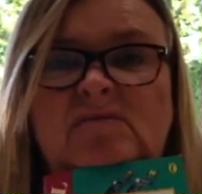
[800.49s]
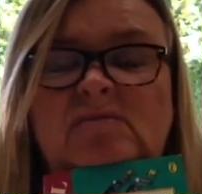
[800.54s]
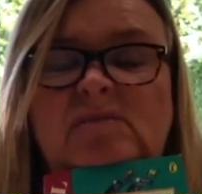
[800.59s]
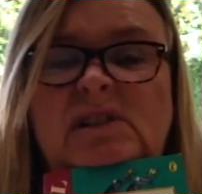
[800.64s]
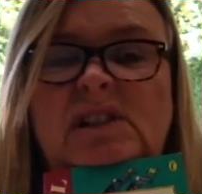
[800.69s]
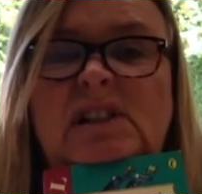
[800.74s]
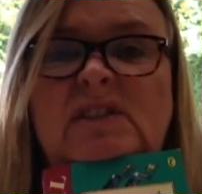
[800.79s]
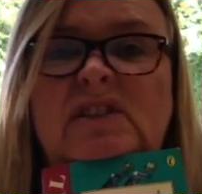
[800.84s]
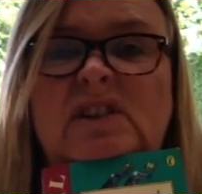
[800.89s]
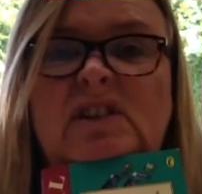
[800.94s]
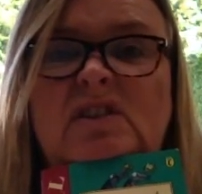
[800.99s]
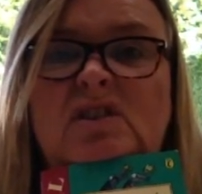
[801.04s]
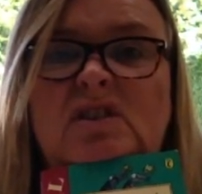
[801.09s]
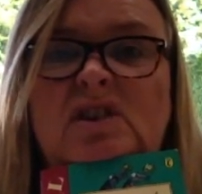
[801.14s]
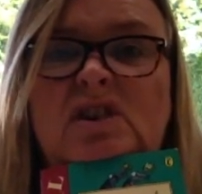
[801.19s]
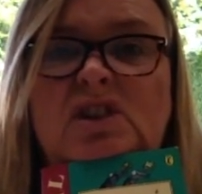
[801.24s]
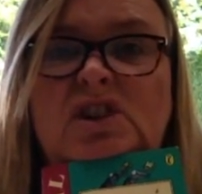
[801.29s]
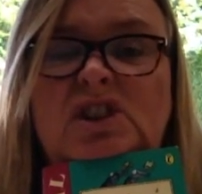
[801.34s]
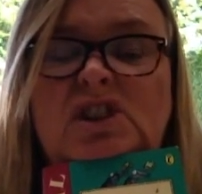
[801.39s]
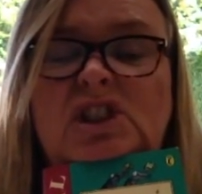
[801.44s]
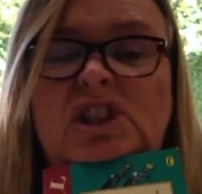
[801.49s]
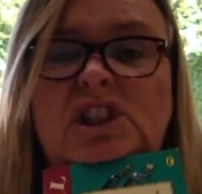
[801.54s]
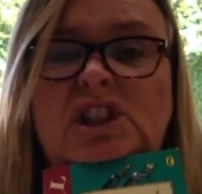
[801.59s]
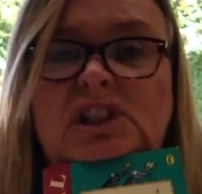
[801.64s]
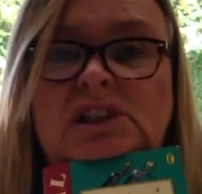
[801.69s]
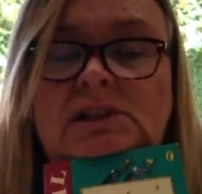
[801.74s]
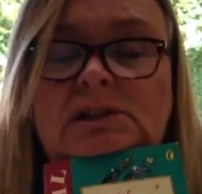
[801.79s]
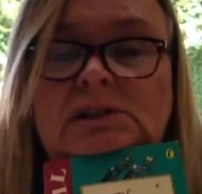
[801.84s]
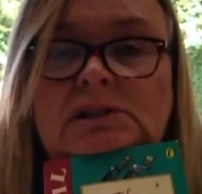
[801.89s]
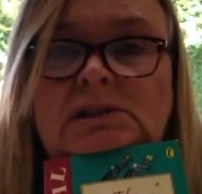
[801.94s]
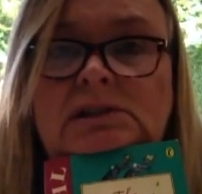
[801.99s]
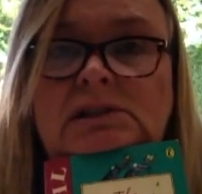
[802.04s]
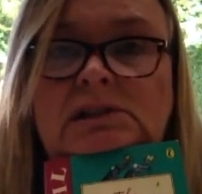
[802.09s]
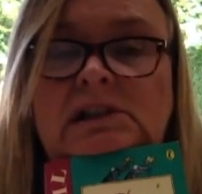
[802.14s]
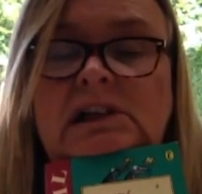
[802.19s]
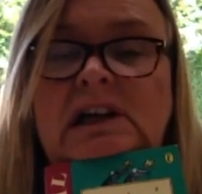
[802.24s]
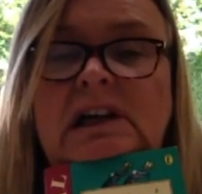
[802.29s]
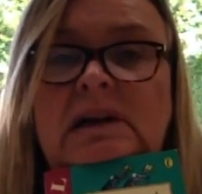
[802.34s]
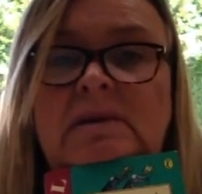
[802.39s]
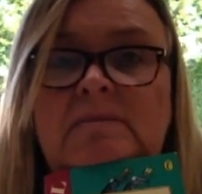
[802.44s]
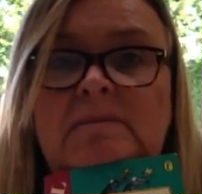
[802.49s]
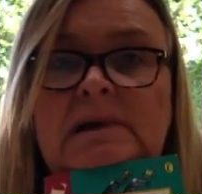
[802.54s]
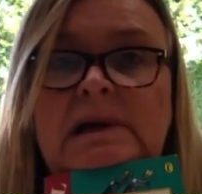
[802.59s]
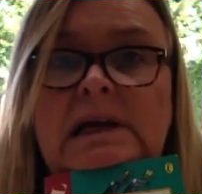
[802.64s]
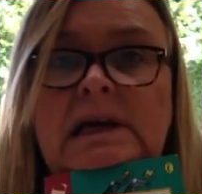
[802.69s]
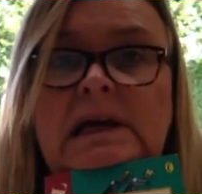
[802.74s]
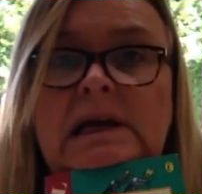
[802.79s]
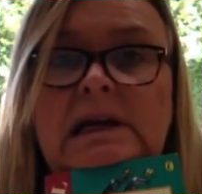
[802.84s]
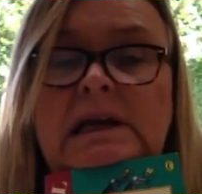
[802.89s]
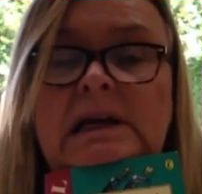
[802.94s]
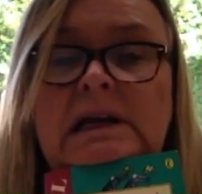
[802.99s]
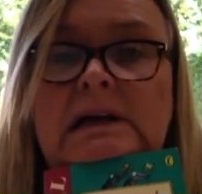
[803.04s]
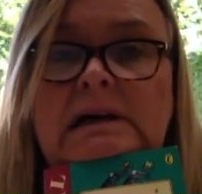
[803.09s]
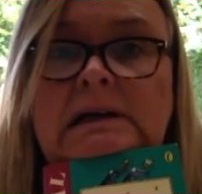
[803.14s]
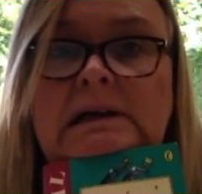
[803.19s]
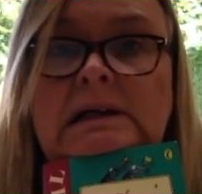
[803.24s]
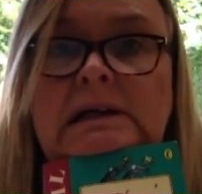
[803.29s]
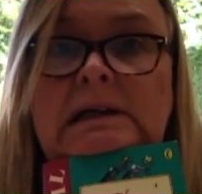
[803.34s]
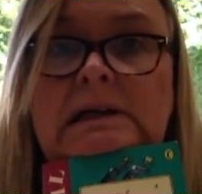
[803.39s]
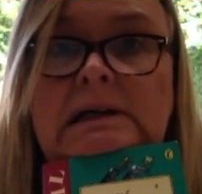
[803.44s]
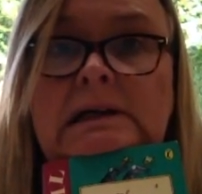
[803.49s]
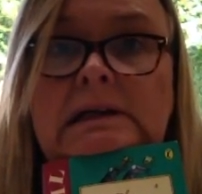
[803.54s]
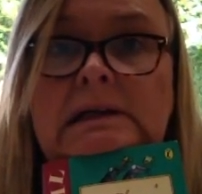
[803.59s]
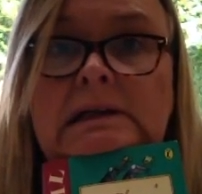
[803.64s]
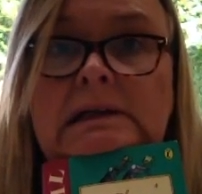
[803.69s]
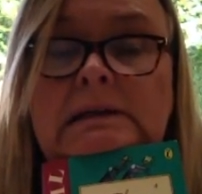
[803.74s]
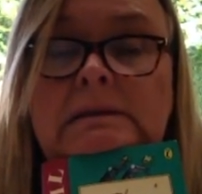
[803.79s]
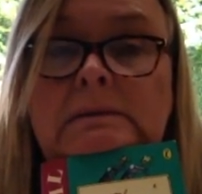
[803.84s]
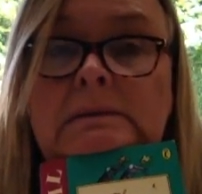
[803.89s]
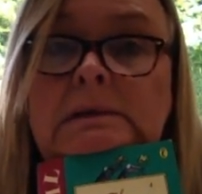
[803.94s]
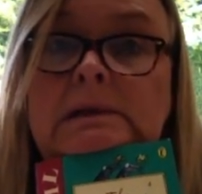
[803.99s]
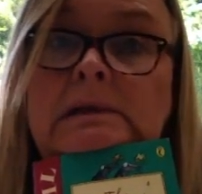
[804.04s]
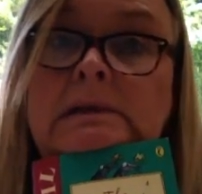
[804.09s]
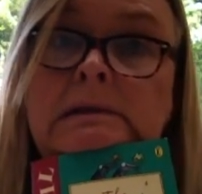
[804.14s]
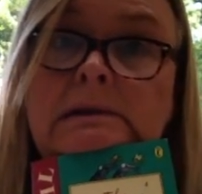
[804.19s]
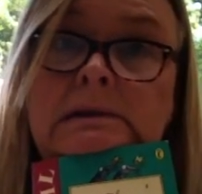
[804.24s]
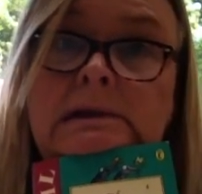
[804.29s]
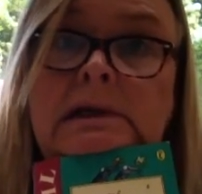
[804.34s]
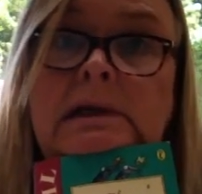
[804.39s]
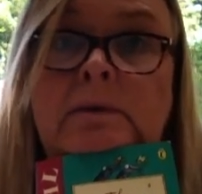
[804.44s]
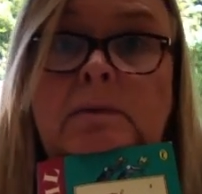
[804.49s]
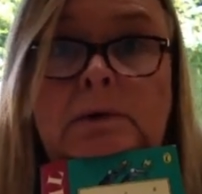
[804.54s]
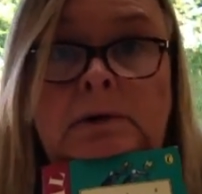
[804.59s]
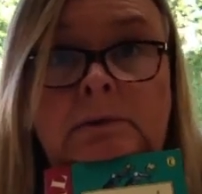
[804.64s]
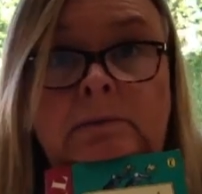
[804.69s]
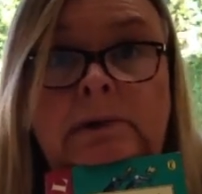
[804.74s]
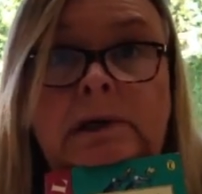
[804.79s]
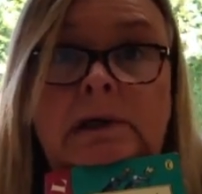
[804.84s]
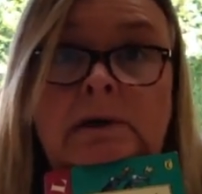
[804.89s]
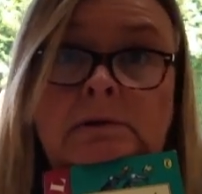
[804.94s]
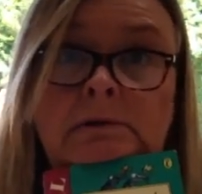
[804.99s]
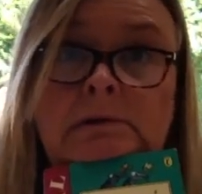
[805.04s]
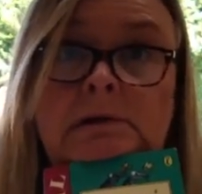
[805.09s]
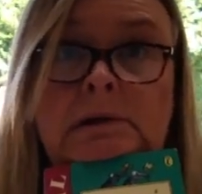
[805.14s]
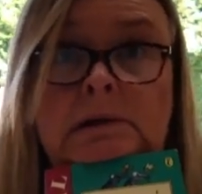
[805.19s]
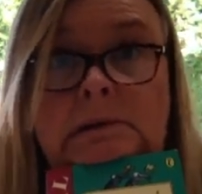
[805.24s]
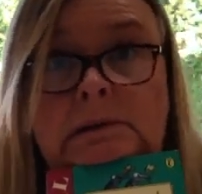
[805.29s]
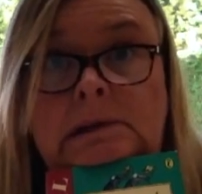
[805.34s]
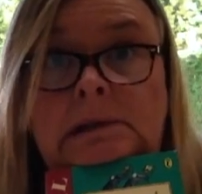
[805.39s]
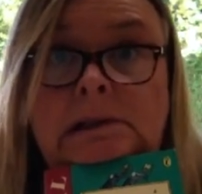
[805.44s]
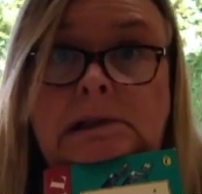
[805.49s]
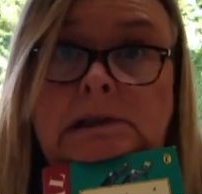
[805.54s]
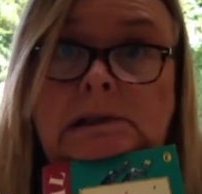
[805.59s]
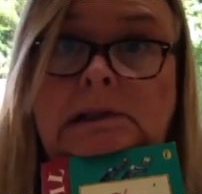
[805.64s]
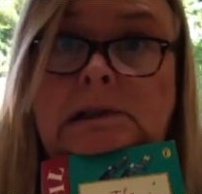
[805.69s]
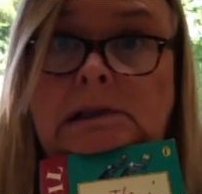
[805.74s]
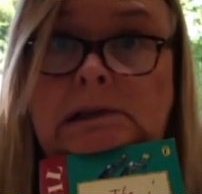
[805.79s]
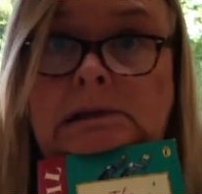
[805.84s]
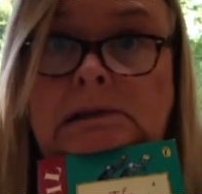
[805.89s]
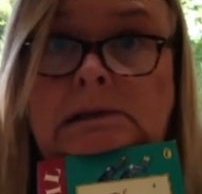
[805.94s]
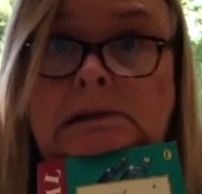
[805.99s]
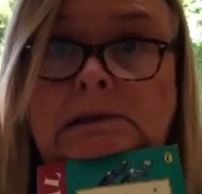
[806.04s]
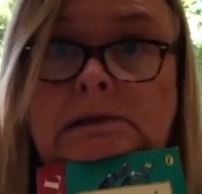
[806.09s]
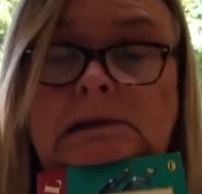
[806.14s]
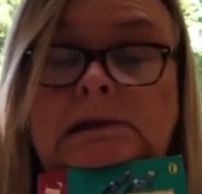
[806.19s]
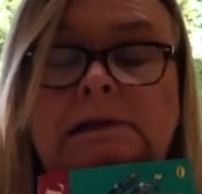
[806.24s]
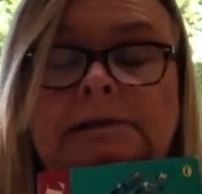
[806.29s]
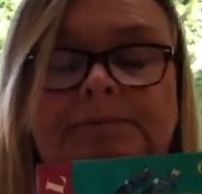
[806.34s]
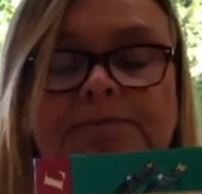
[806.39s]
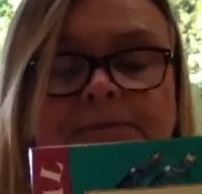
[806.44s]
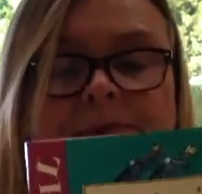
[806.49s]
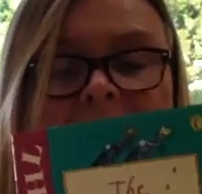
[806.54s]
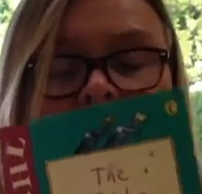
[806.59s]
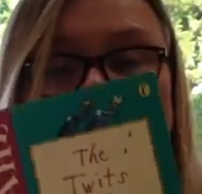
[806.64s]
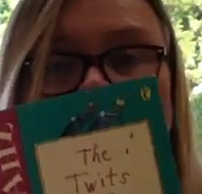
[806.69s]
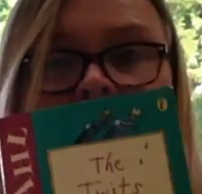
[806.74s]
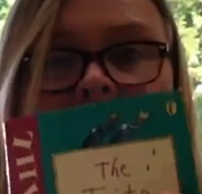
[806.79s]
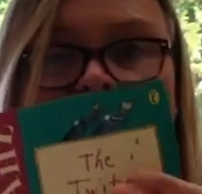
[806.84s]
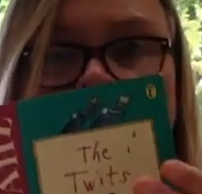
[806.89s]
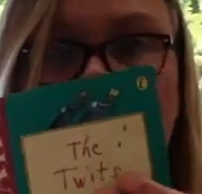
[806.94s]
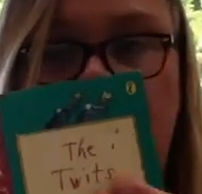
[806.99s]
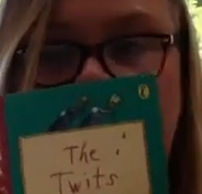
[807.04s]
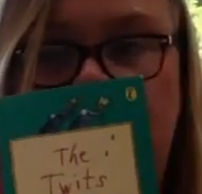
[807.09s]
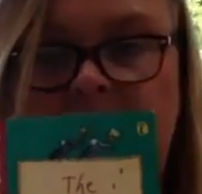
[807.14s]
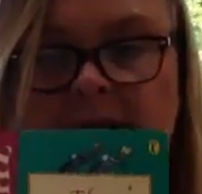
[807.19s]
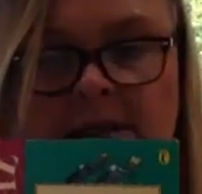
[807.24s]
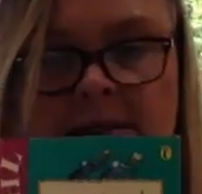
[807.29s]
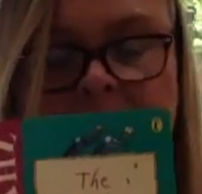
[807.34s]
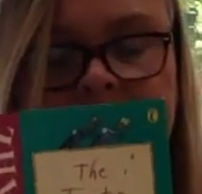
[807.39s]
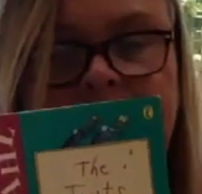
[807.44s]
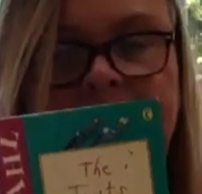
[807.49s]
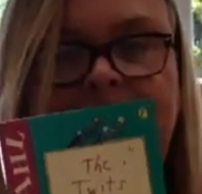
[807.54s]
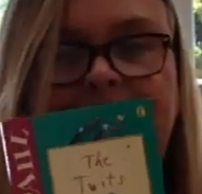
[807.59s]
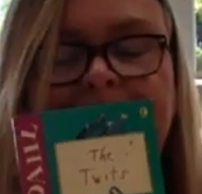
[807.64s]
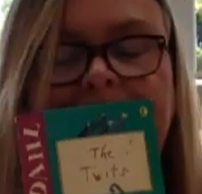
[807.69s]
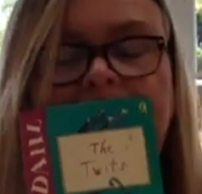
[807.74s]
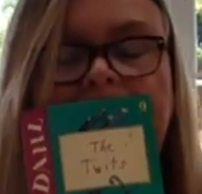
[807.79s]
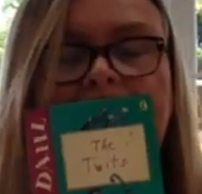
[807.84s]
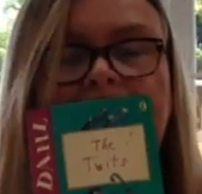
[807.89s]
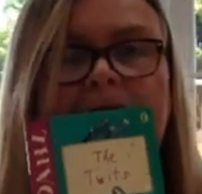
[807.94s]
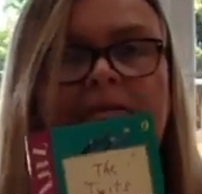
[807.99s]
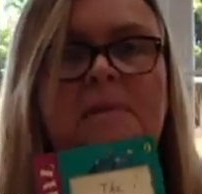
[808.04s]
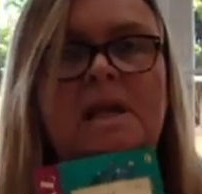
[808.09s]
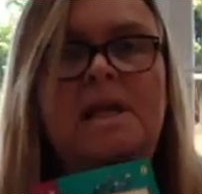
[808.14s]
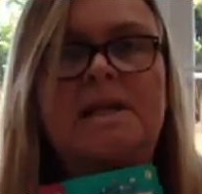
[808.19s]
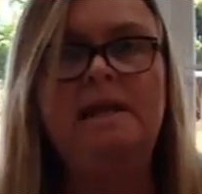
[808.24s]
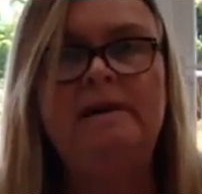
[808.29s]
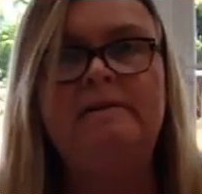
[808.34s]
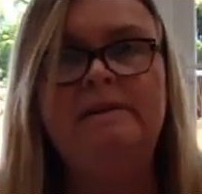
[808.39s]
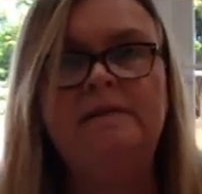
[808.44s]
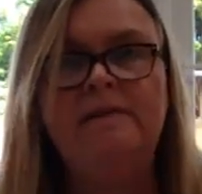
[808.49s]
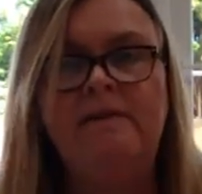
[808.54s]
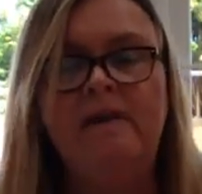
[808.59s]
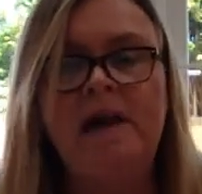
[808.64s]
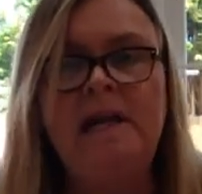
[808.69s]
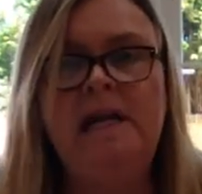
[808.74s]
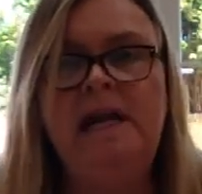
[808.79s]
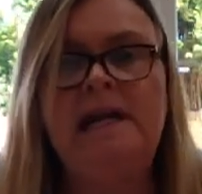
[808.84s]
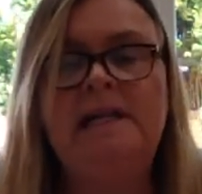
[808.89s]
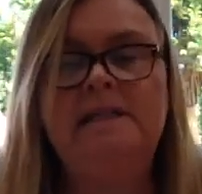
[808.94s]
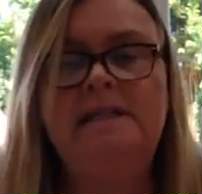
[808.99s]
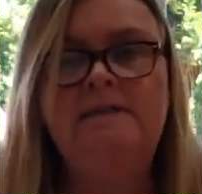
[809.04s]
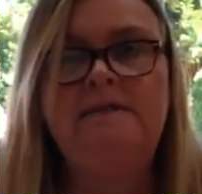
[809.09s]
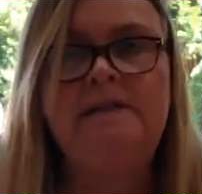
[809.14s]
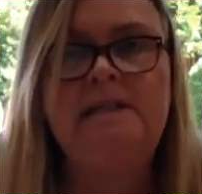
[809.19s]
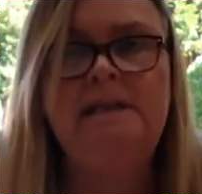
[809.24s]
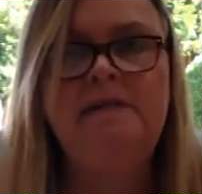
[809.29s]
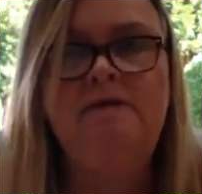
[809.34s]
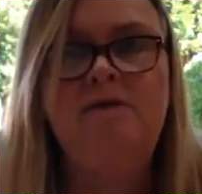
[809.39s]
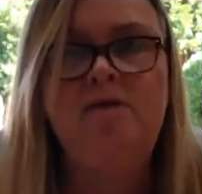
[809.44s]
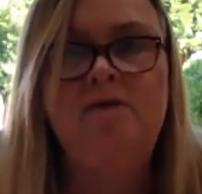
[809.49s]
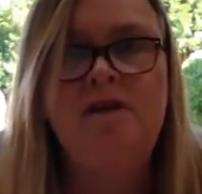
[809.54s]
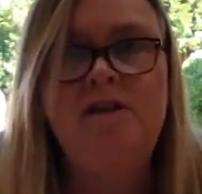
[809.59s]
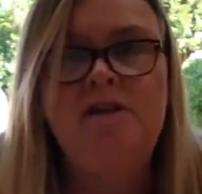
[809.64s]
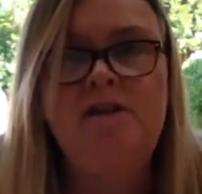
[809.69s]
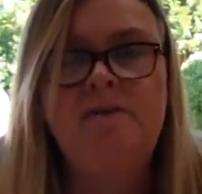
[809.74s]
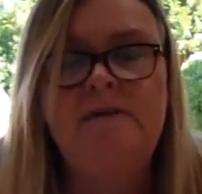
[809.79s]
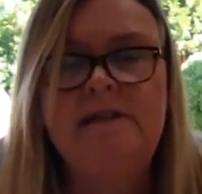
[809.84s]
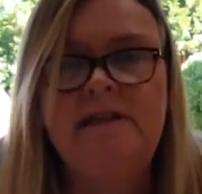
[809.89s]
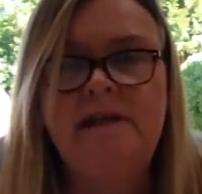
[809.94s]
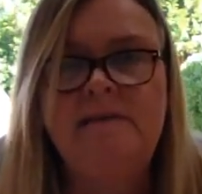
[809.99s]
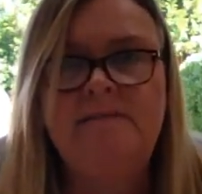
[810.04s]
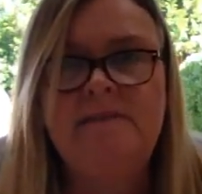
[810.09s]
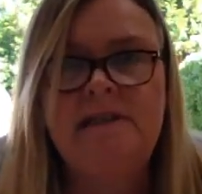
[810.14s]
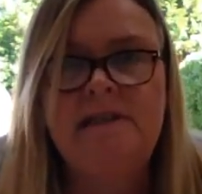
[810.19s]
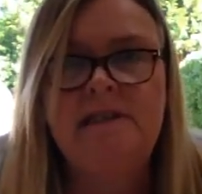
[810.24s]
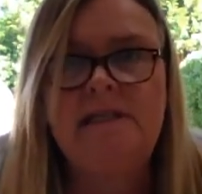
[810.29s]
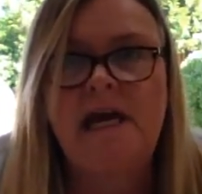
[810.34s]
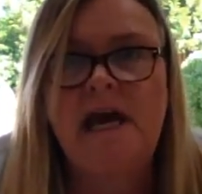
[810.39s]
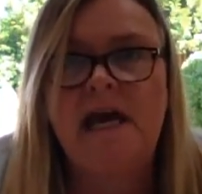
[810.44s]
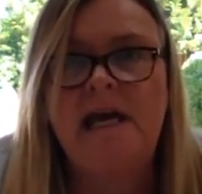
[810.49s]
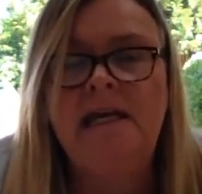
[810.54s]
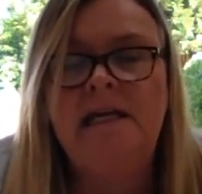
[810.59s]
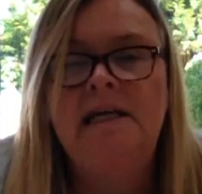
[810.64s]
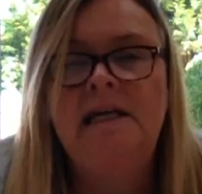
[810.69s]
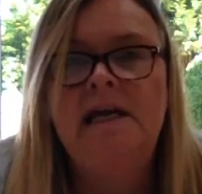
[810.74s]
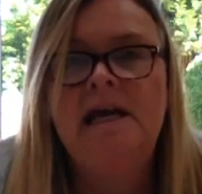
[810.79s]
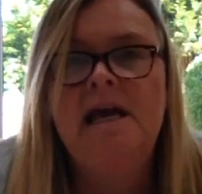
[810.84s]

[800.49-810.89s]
But if you're rotten and mean and unkind, well, there will be consequences. Love the Twits. There is a final activity for you to attempt today.